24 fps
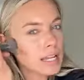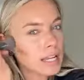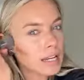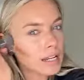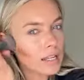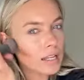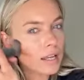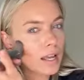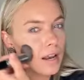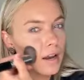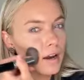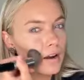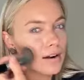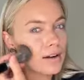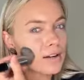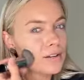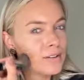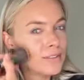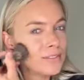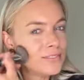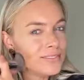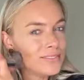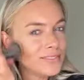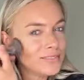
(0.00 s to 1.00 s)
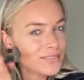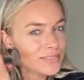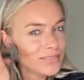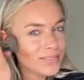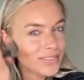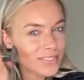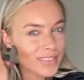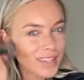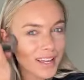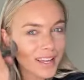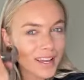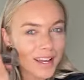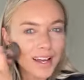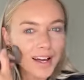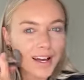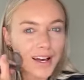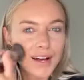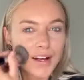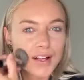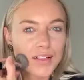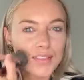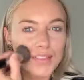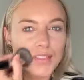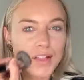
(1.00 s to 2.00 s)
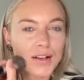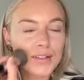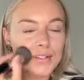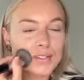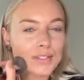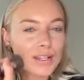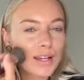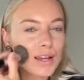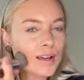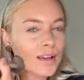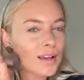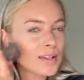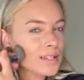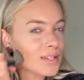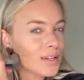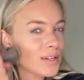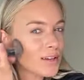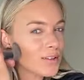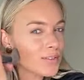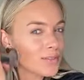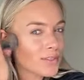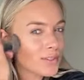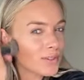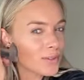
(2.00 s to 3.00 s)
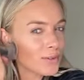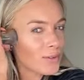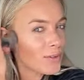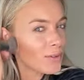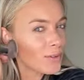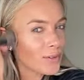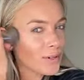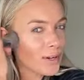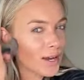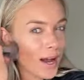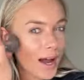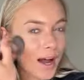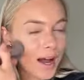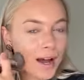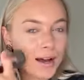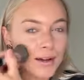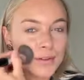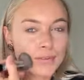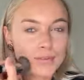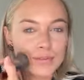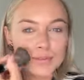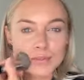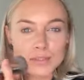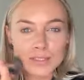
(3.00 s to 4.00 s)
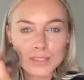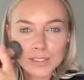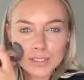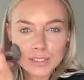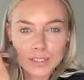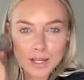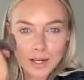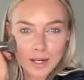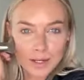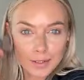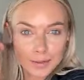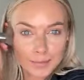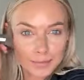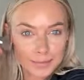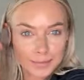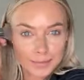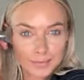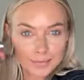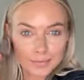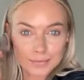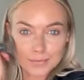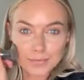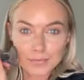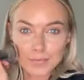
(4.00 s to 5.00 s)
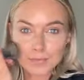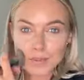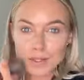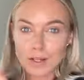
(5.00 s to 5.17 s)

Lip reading: skincare. That's like if you got some